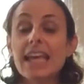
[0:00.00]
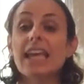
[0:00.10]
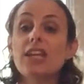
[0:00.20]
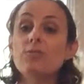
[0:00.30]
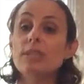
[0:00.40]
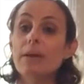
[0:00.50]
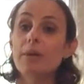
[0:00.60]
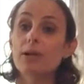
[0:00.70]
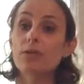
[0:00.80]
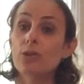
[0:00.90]
Can you tap
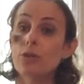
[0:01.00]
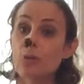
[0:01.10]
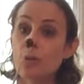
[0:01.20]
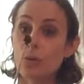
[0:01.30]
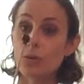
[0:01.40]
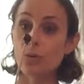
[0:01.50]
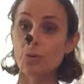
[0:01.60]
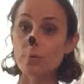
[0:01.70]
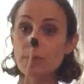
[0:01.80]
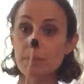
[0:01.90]
on your
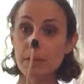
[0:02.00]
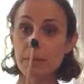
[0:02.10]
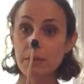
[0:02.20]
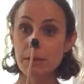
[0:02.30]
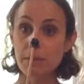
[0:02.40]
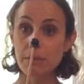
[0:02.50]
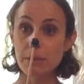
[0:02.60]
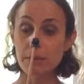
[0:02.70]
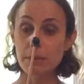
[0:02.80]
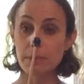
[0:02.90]
nose? Beep, beep, beep, beep,
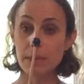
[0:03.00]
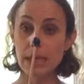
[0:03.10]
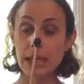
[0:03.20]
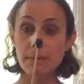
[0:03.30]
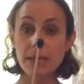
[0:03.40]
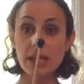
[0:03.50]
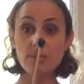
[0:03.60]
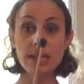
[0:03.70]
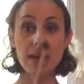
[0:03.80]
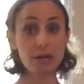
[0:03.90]
beep, beep, beep, beep. Can you
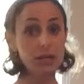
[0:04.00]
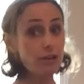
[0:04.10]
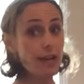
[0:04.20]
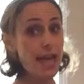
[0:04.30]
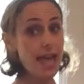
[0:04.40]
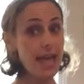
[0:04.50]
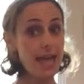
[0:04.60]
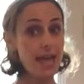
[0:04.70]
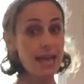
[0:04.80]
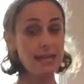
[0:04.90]
tap on your
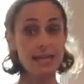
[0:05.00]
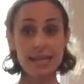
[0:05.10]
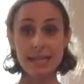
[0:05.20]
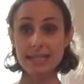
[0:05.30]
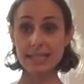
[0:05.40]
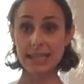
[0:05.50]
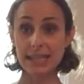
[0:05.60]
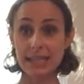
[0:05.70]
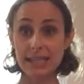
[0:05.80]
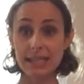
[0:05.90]
head? Ding, ding,
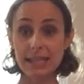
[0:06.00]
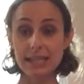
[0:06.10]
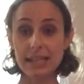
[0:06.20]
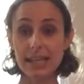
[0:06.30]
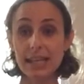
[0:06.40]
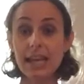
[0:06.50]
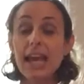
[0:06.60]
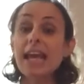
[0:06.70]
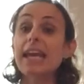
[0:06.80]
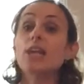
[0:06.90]
ding, ding, ding, ding.
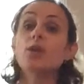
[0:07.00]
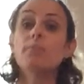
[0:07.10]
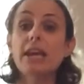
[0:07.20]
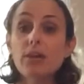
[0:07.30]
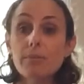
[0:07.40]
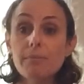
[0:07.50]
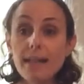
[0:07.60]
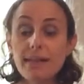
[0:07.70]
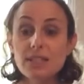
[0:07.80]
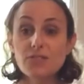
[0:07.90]
Can you make your
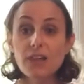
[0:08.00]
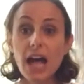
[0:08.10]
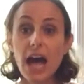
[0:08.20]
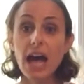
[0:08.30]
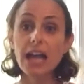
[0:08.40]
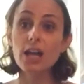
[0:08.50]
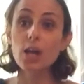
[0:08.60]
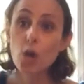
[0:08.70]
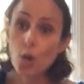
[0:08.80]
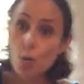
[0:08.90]
mallets fly?
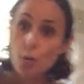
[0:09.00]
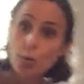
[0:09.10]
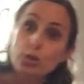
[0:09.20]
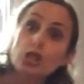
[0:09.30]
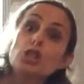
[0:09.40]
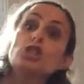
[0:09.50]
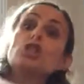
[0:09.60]
Whoosh.